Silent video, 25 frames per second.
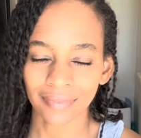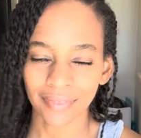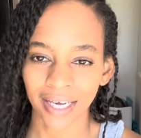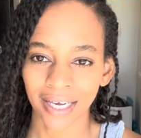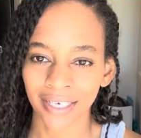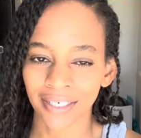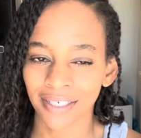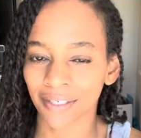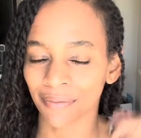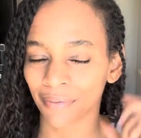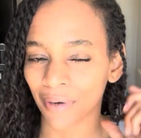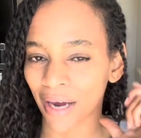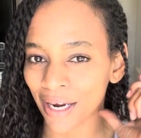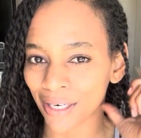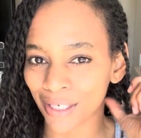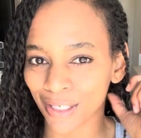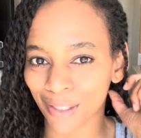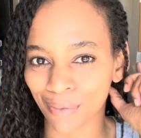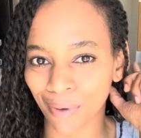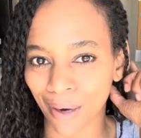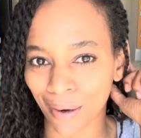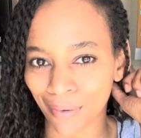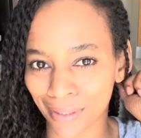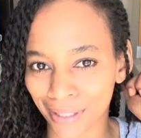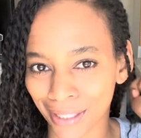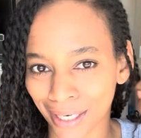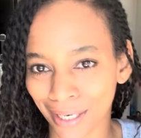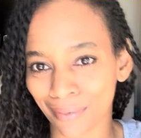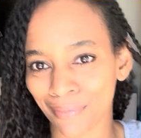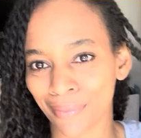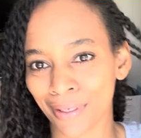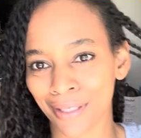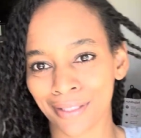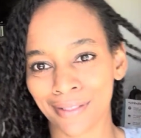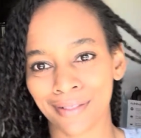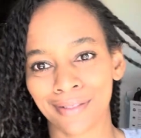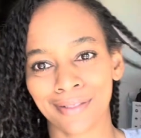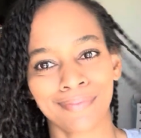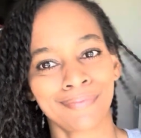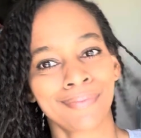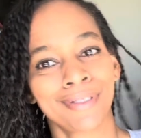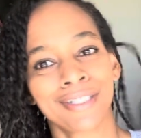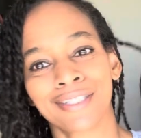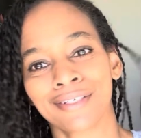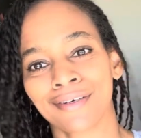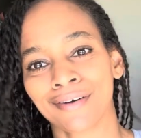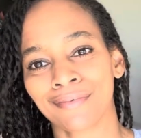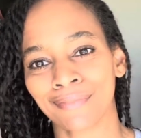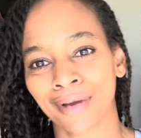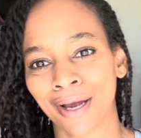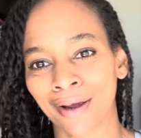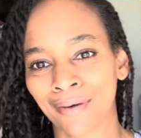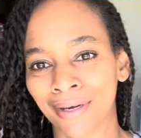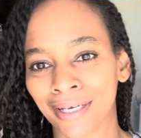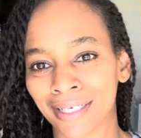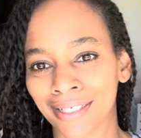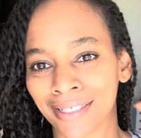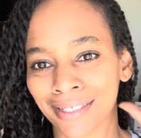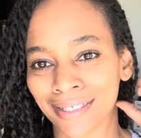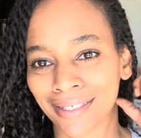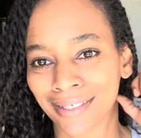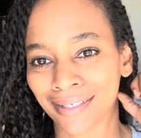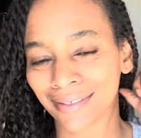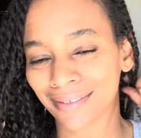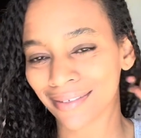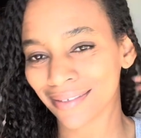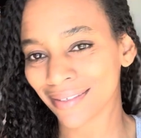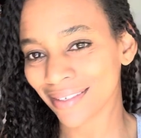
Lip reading: I should probably take a picture of my waist.